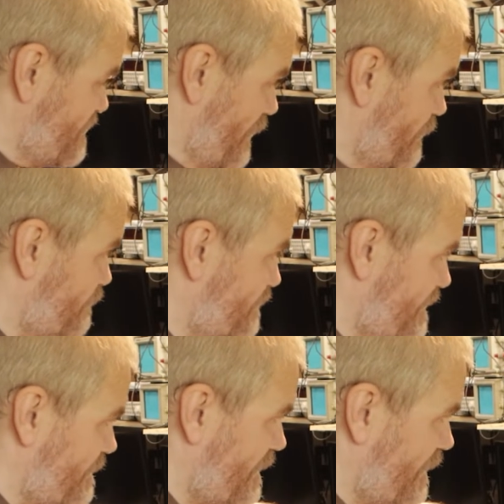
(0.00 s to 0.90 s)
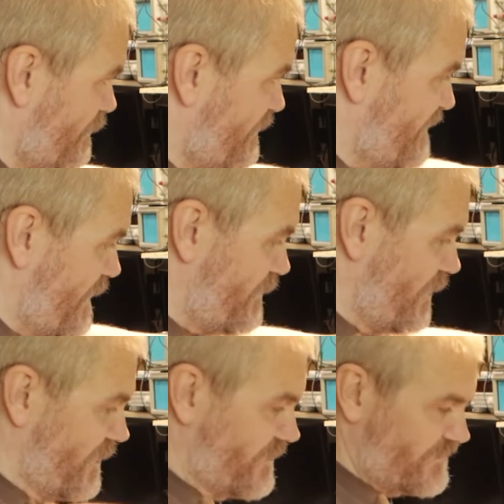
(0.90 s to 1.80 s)
so we've now
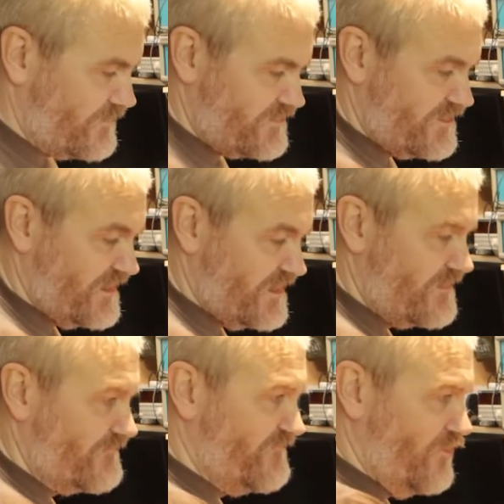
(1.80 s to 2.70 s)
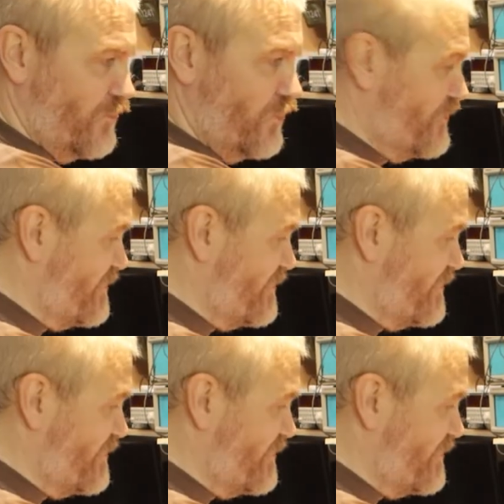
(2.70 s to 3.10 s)
got the four